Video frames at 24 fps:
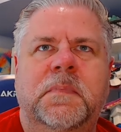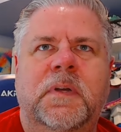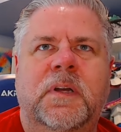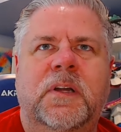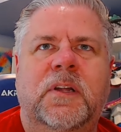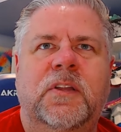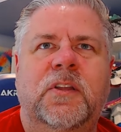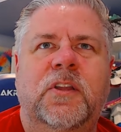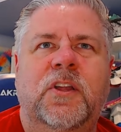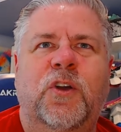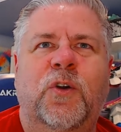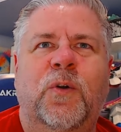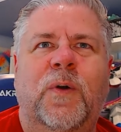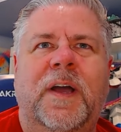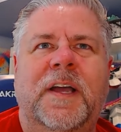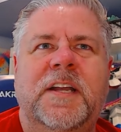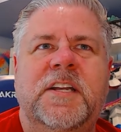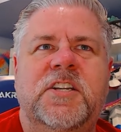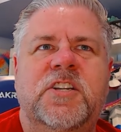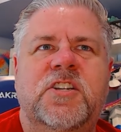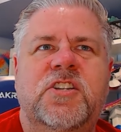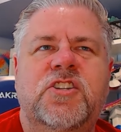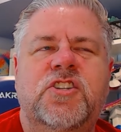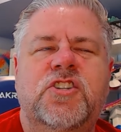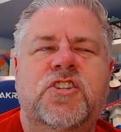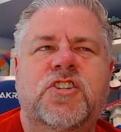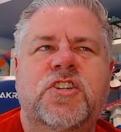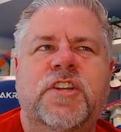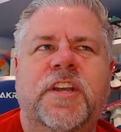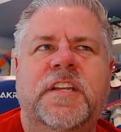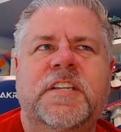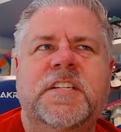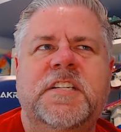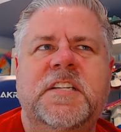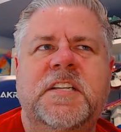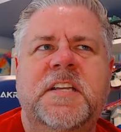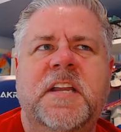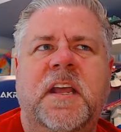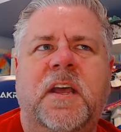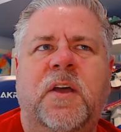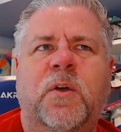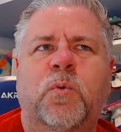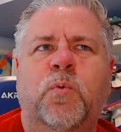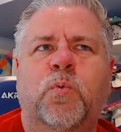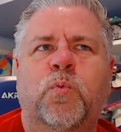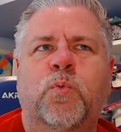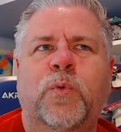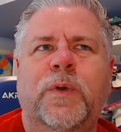Although I just
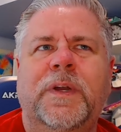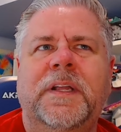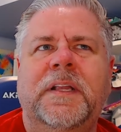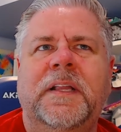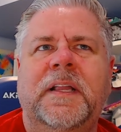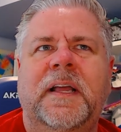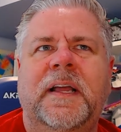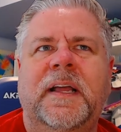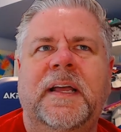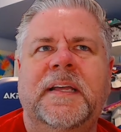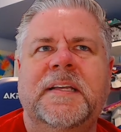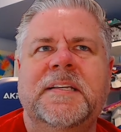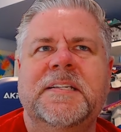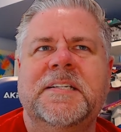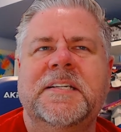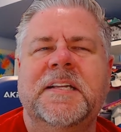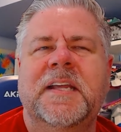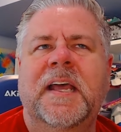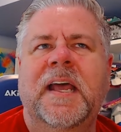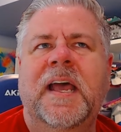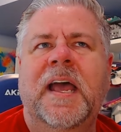now realized